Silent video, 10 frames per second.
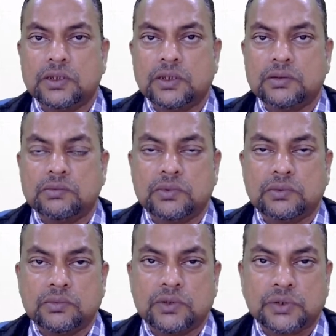you know,
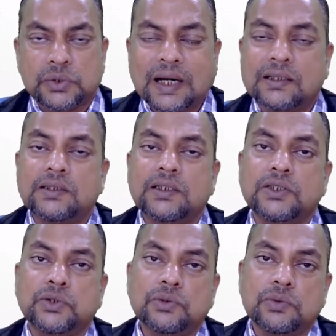
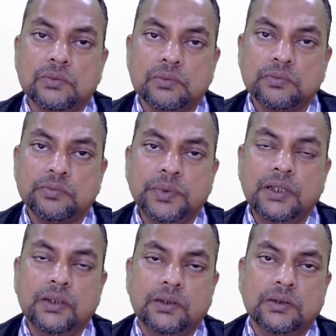strategies to
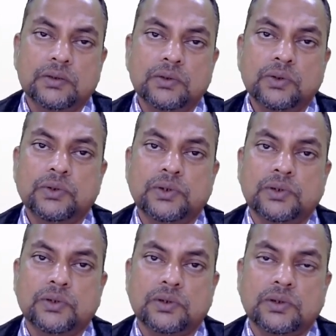build
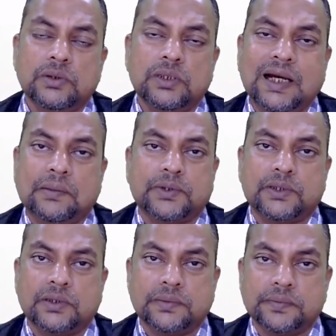those
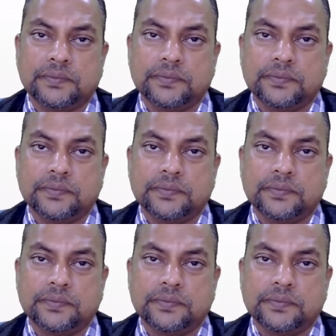gaps.